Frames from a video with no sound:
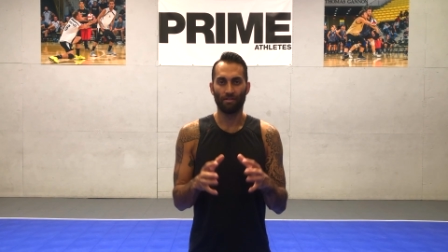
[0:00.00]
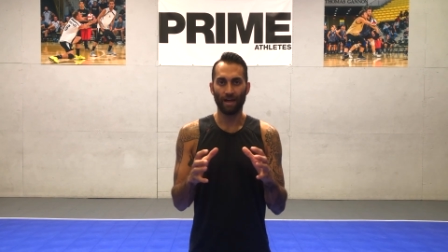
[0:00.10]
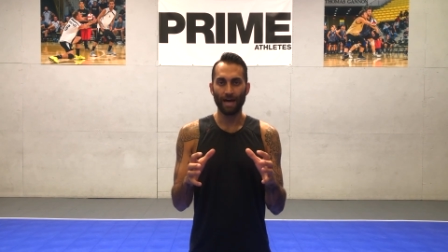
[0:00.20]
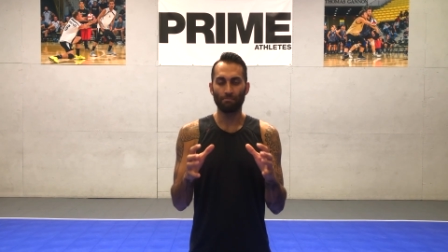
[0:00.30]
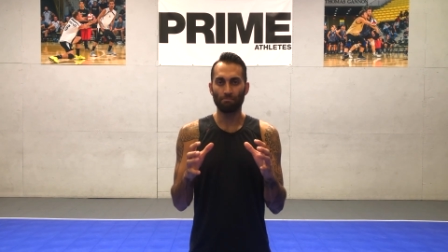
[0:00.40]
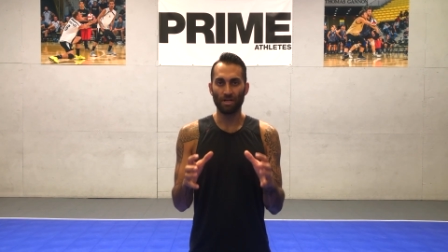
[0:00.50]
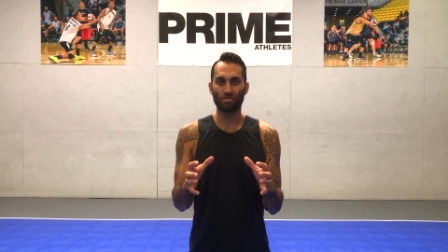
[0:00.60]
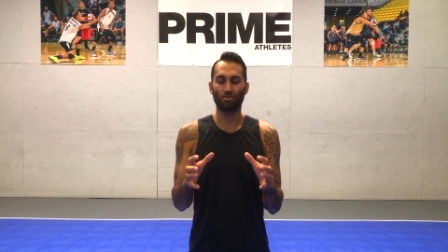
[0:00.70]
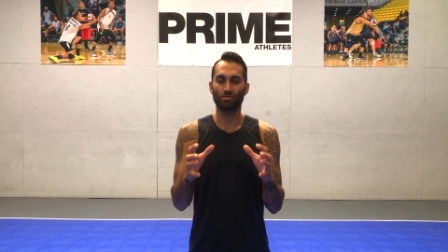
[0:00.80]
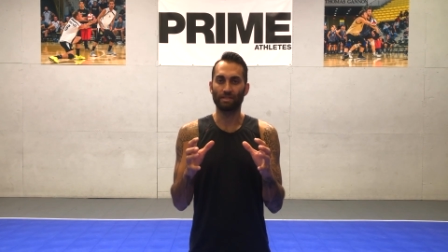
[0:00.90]
That
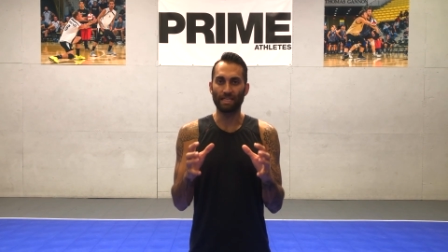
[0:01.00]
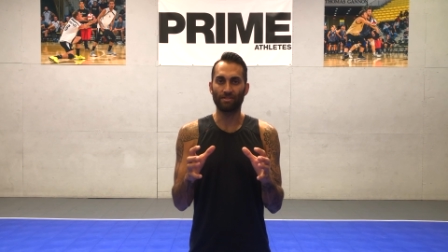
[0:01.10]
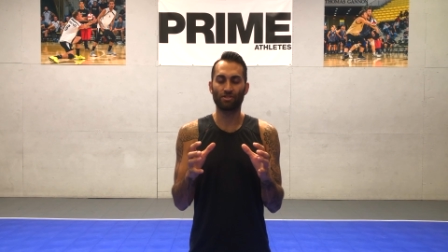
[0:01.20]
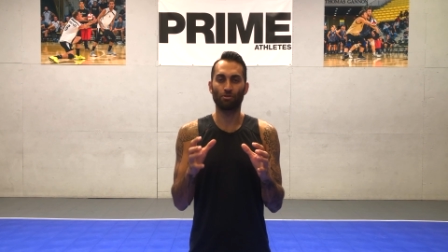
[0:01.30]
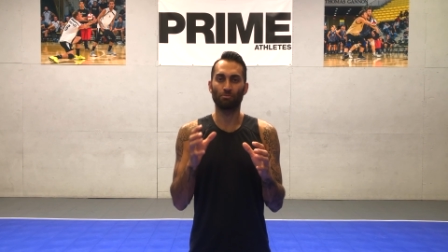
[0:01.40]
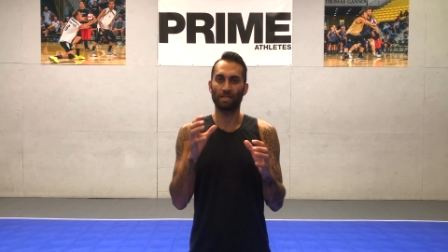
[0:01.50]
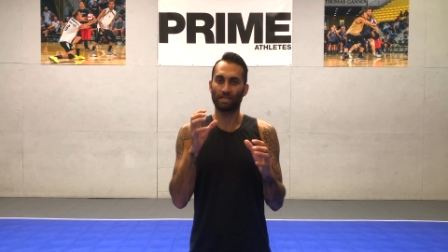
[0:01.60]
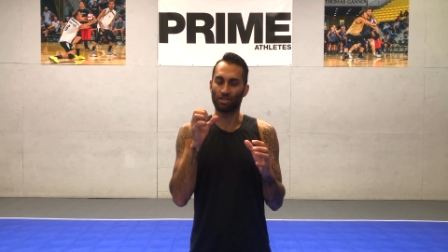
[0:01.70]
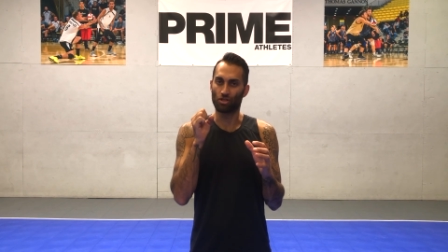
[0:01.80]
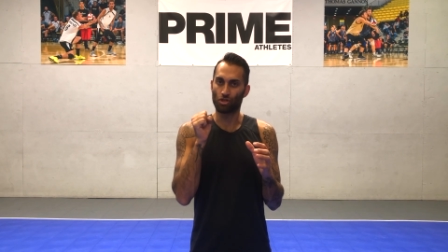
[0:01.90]
muscle needs to be
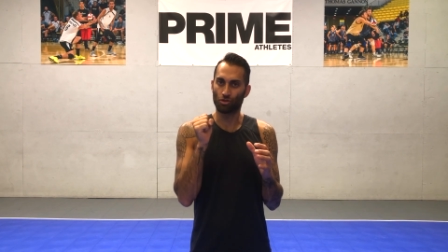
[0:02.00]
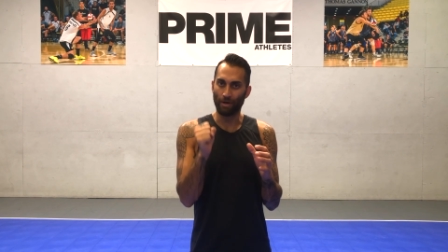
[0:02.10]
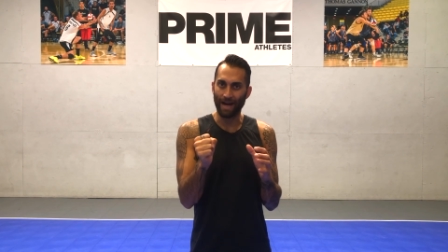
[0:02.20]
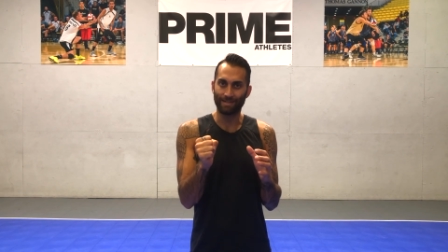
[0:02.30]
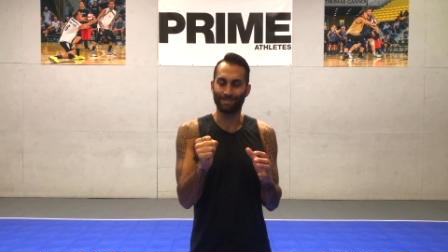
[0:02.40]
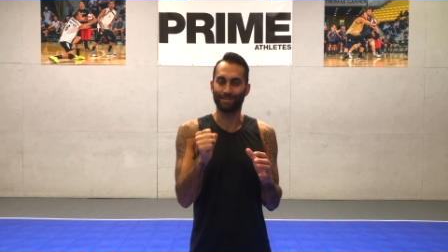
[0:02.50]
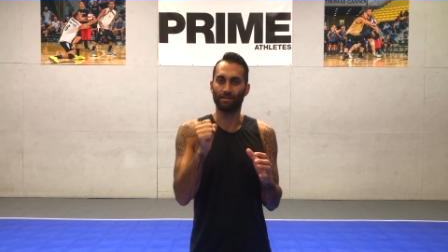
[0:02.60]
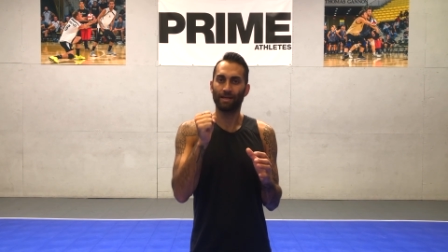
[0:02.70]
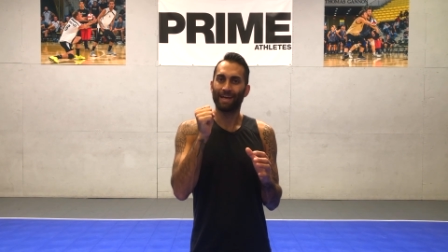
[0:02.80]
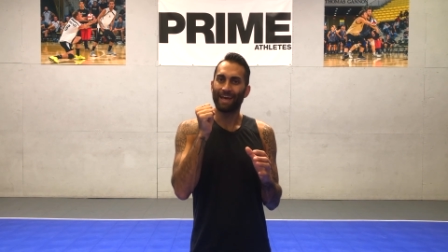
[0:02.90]
contracted
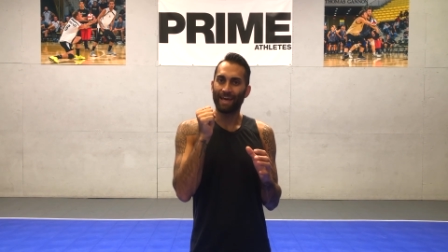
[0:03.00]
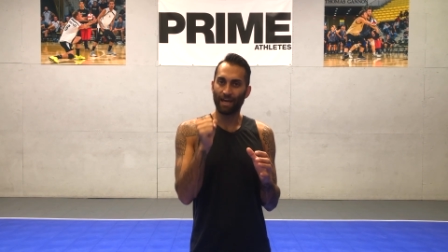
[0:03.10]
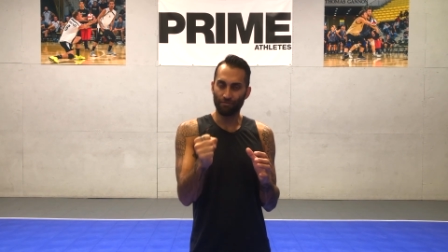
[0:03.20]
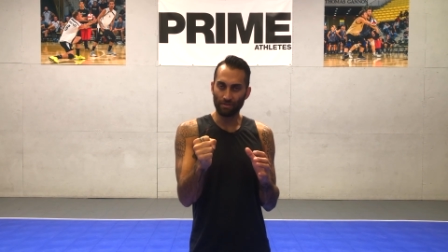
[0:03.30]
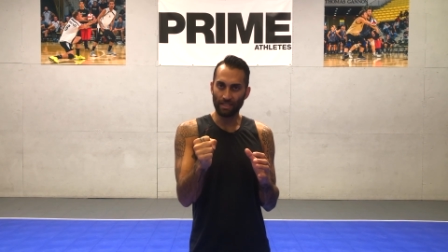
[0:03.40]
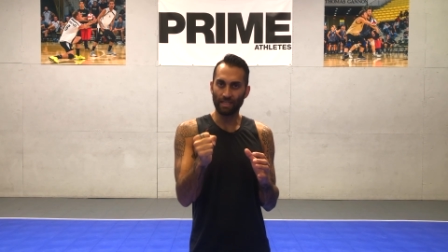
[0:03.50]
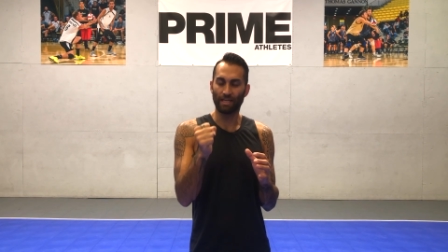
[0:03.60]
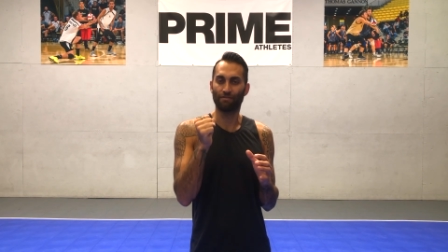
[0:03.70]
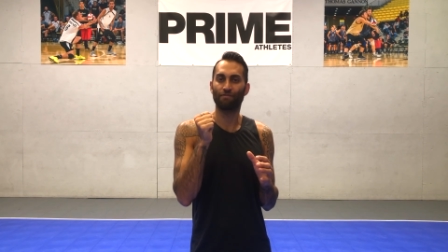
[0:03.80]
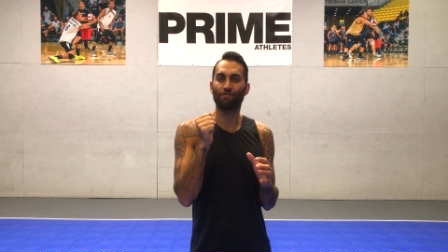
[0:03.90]
heavily
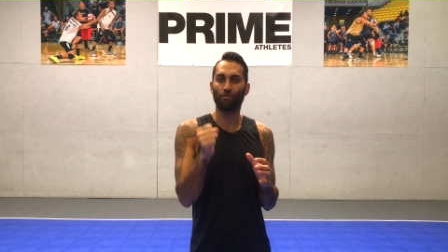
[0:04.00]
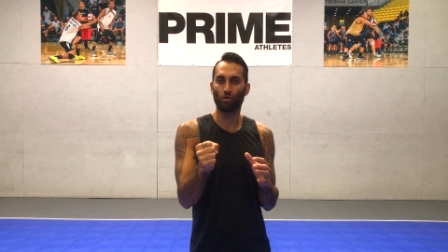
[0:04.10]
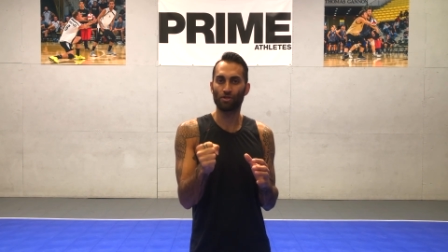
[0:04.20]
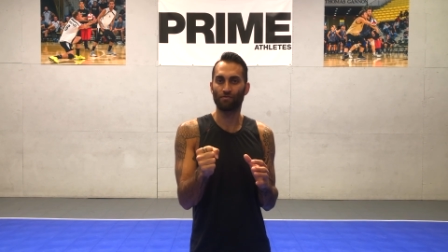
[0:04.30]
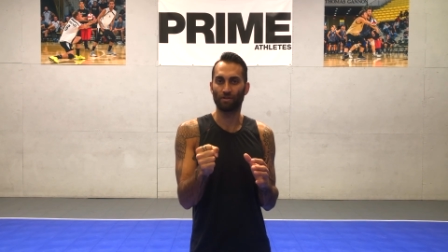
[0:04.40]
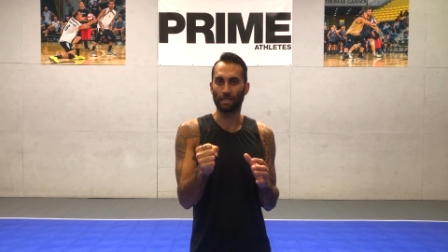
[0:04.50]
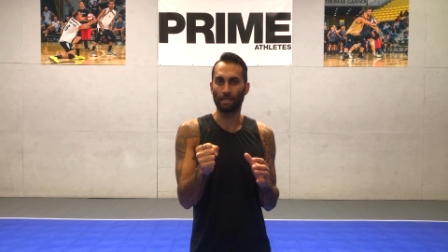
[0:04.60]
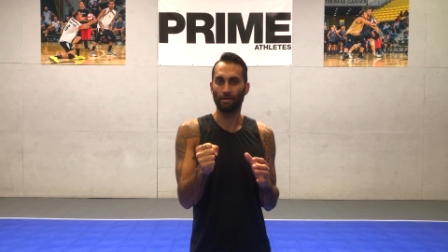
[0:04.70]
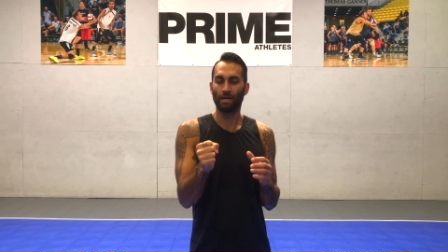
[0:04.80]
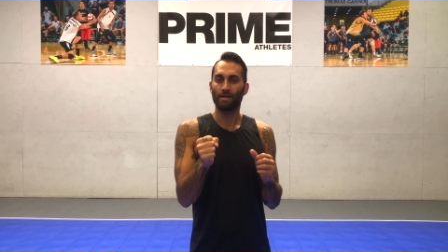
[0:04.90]
and
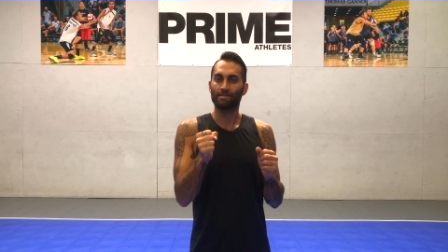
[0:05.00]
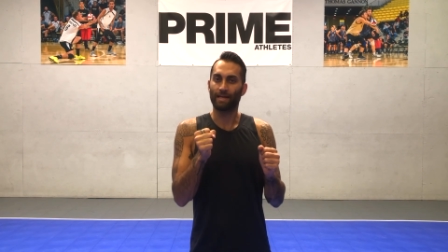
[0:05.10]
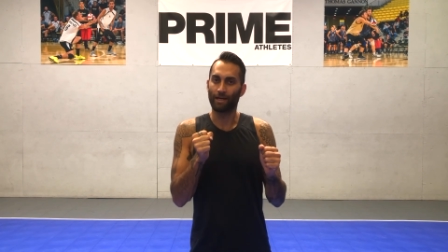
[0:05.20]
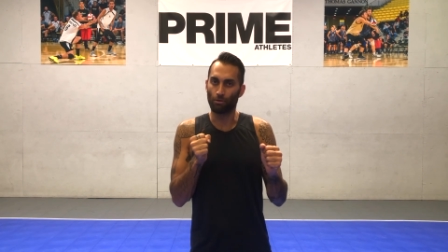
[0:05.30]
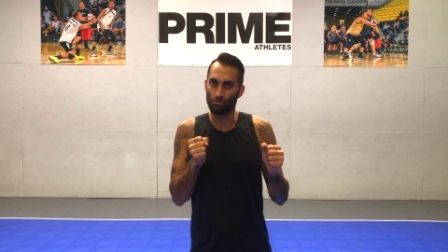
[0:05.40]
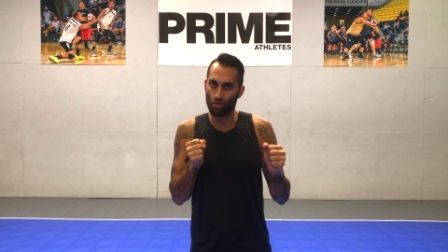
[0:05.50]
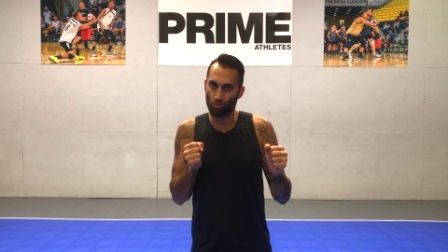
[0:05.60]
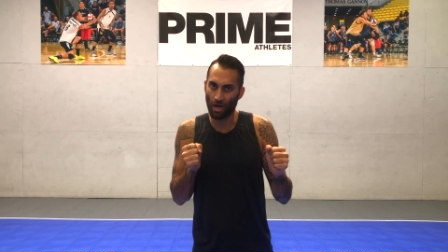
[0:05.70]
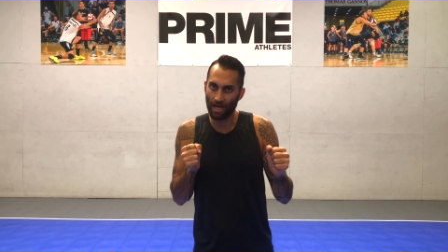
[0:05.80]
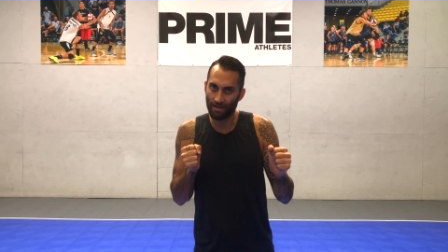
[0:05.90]
forcefully to help
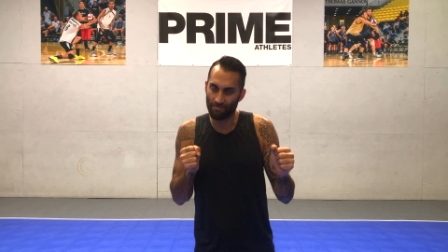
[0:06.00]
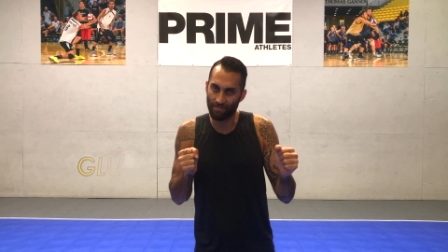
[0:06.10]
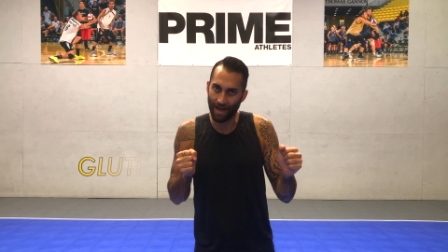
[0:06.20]
drive